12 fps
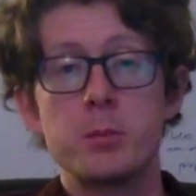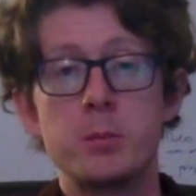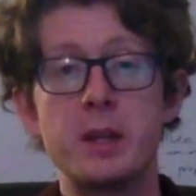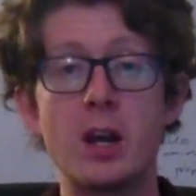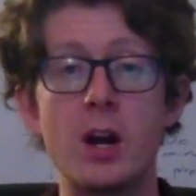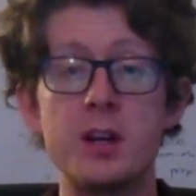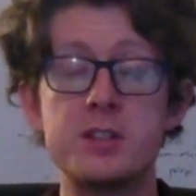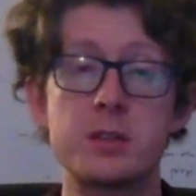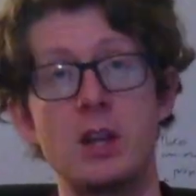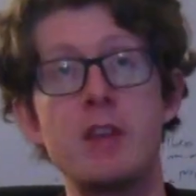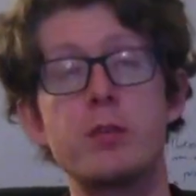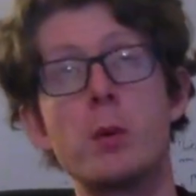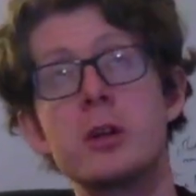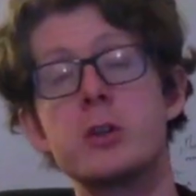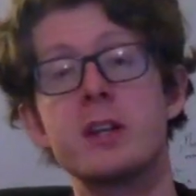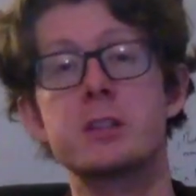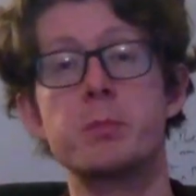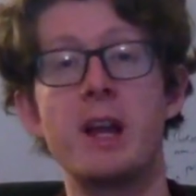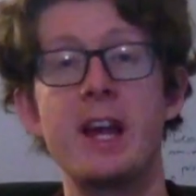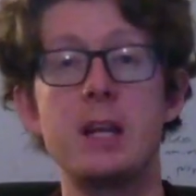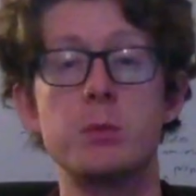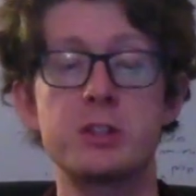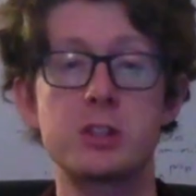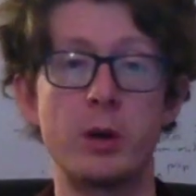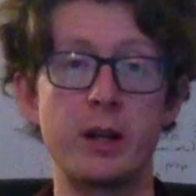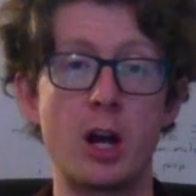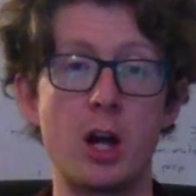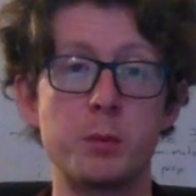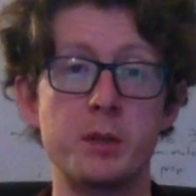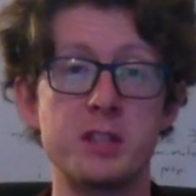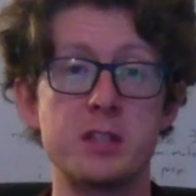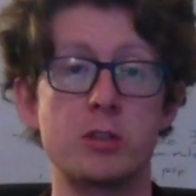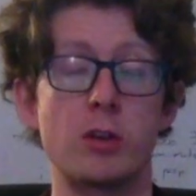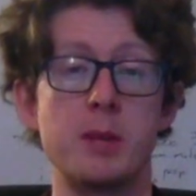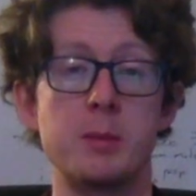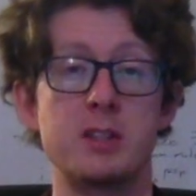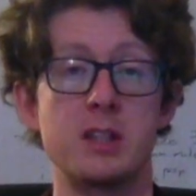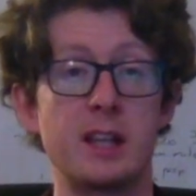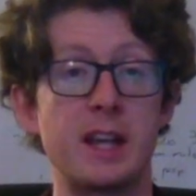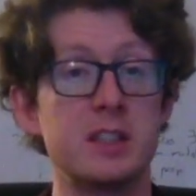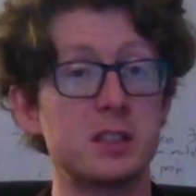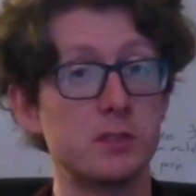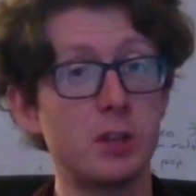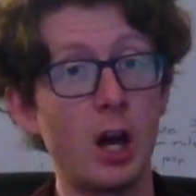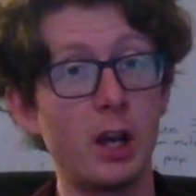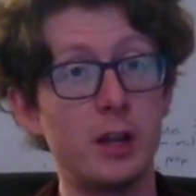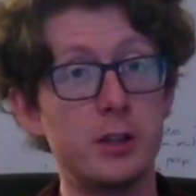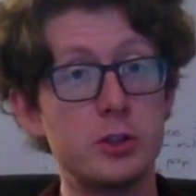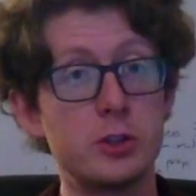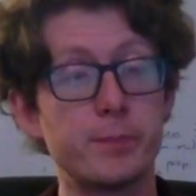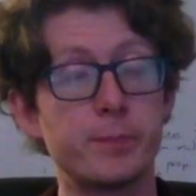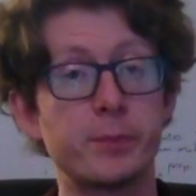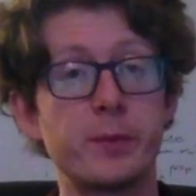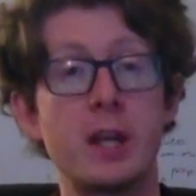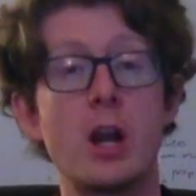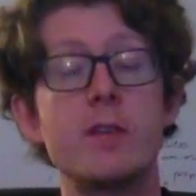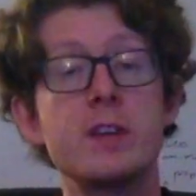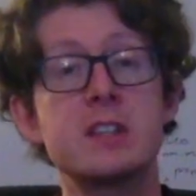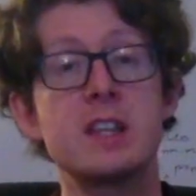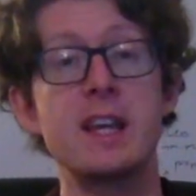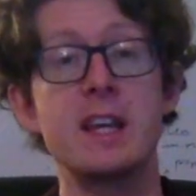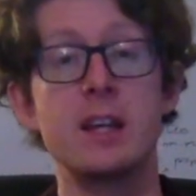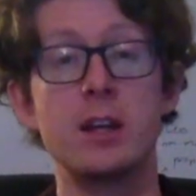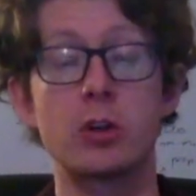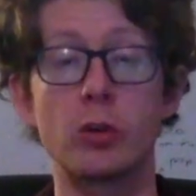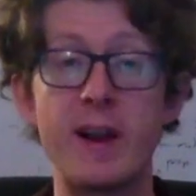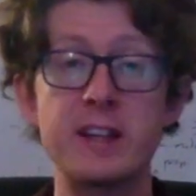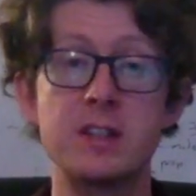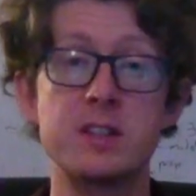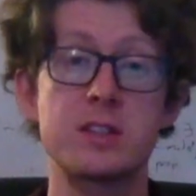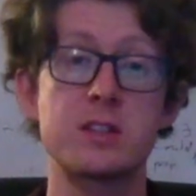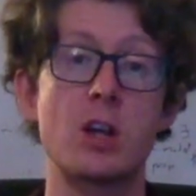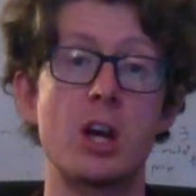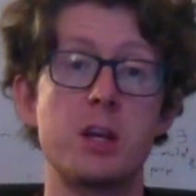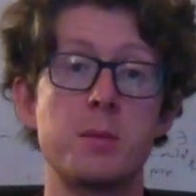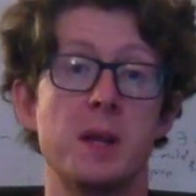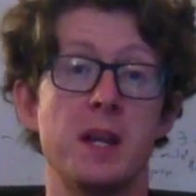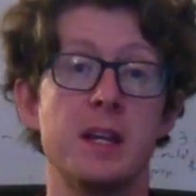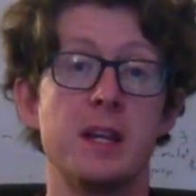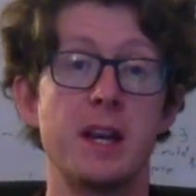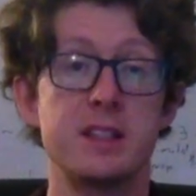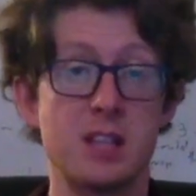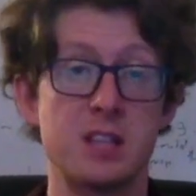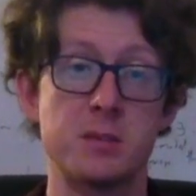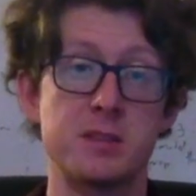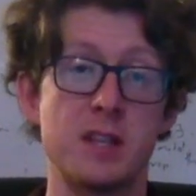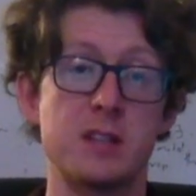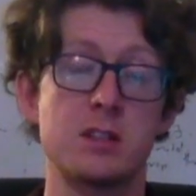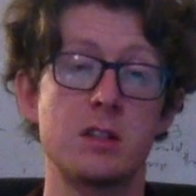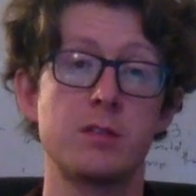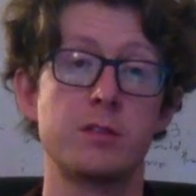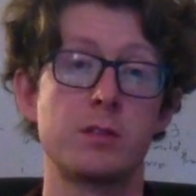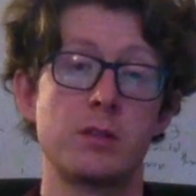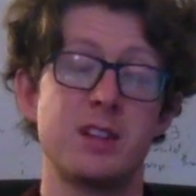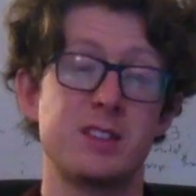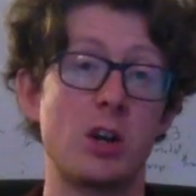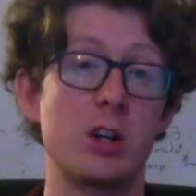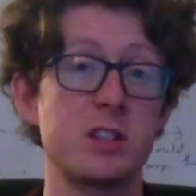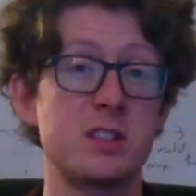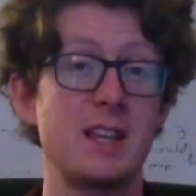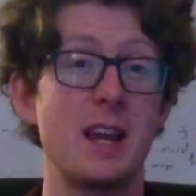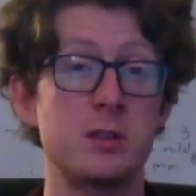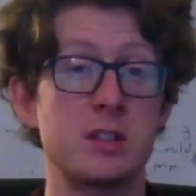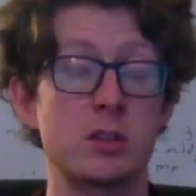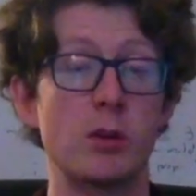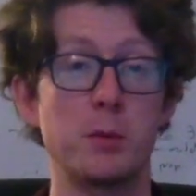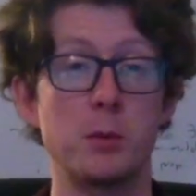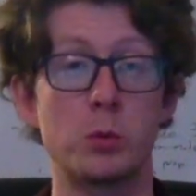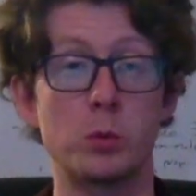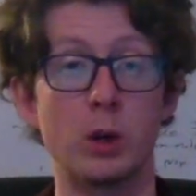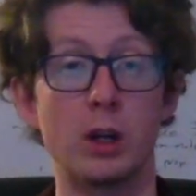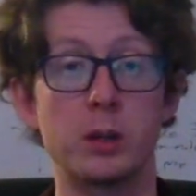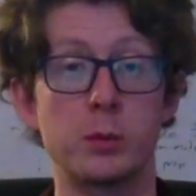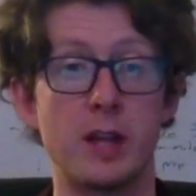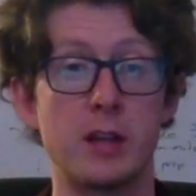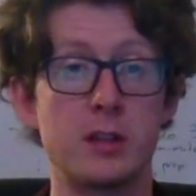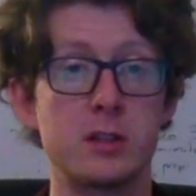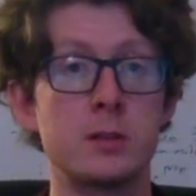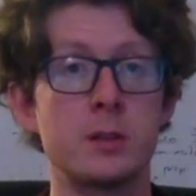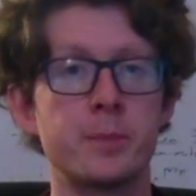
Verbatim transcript: Because if we want to explain what's going on with disagreement in the case of knowledge, then obviously correctness has got to be assessment sensitive. It's hard to see how disagreement would work without it.